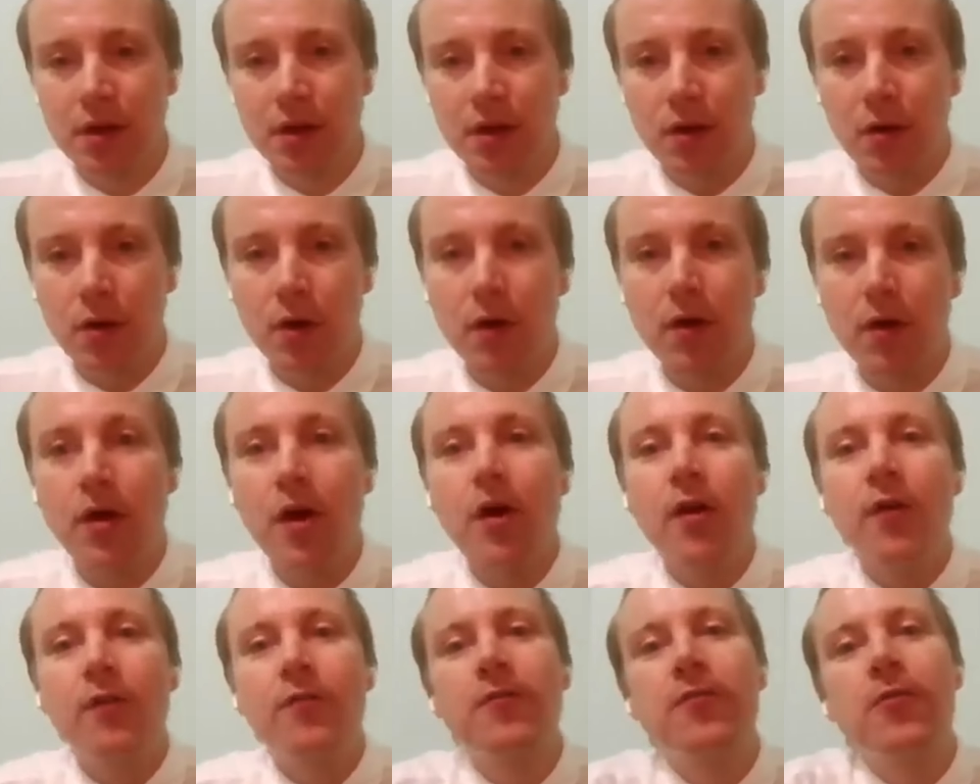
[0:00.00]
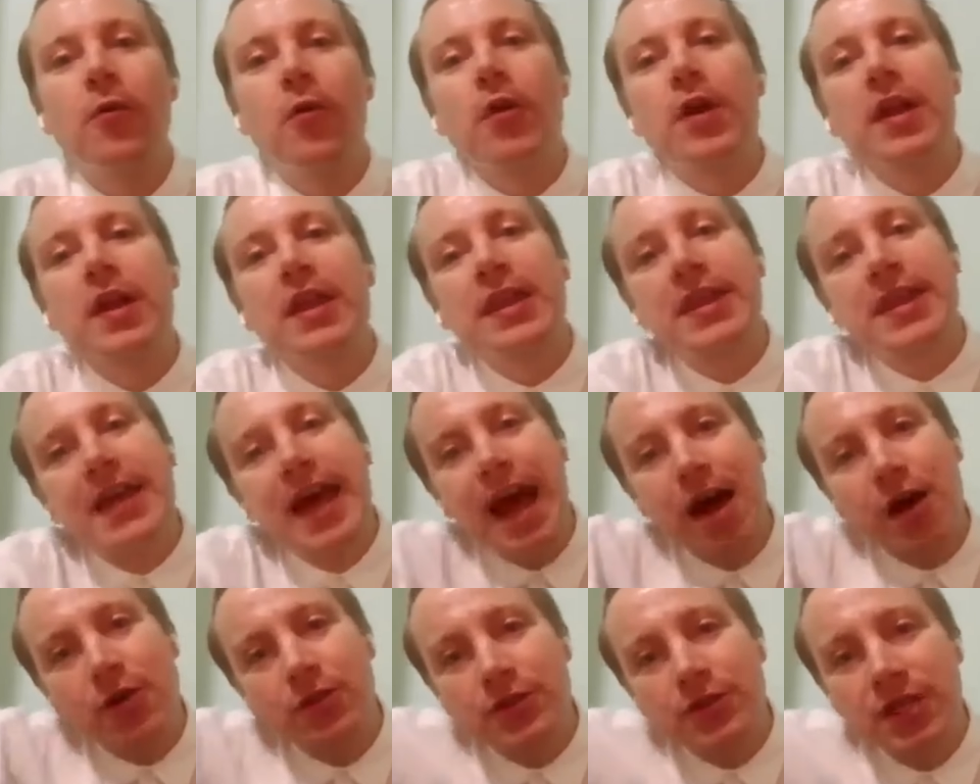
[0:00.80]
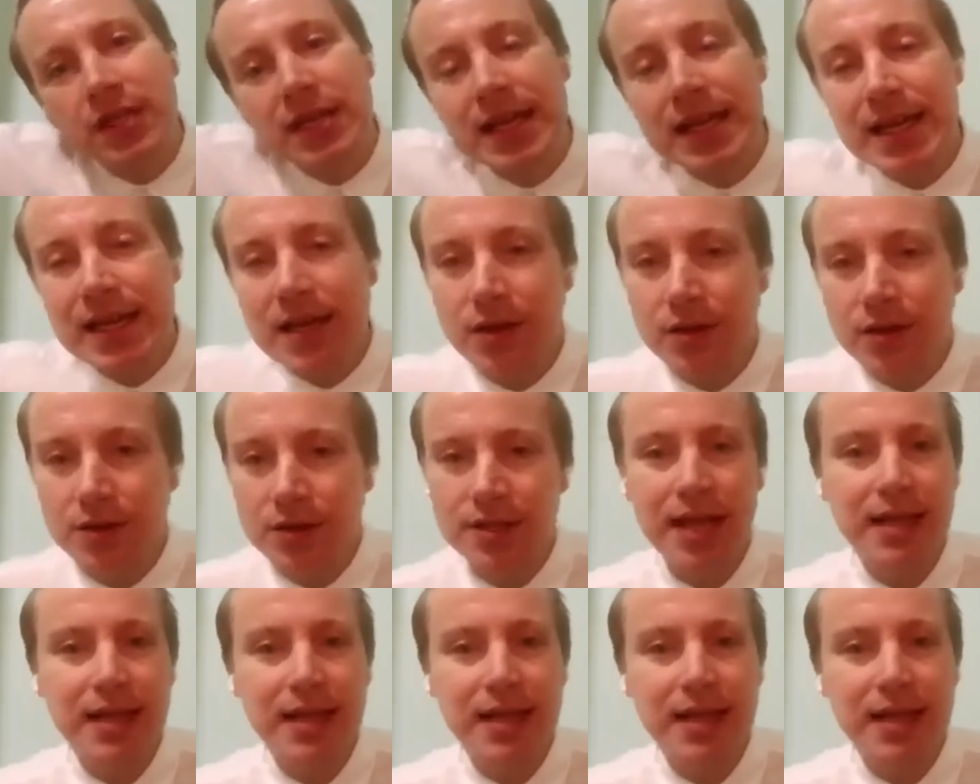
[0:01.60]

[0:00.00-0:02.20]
or 40,000 eons.